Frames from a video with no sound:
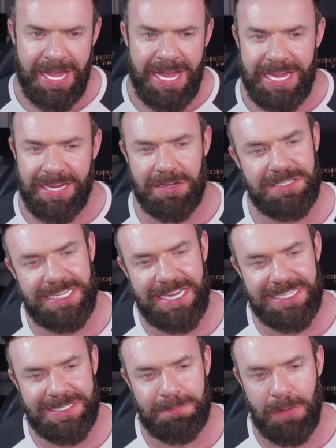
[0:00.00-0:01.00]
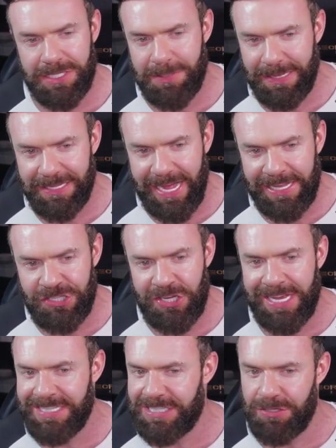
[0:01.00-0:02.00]
It contains multiple
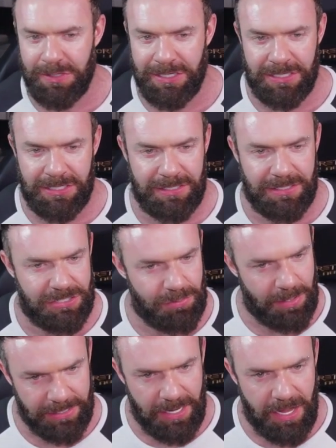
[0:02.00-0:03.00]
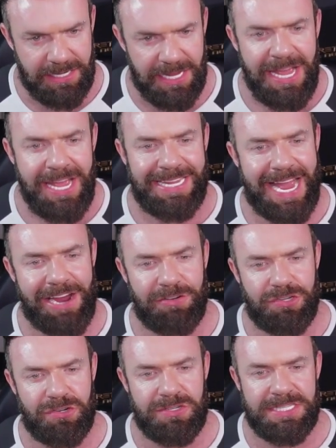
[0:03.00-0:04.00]
gachas to, to unlock
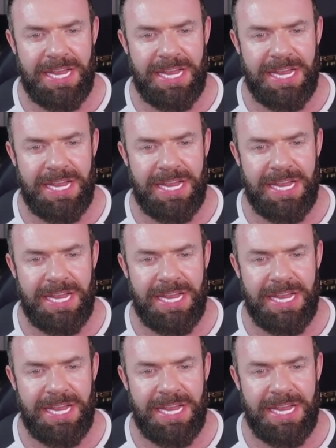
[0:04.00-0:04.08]
characters,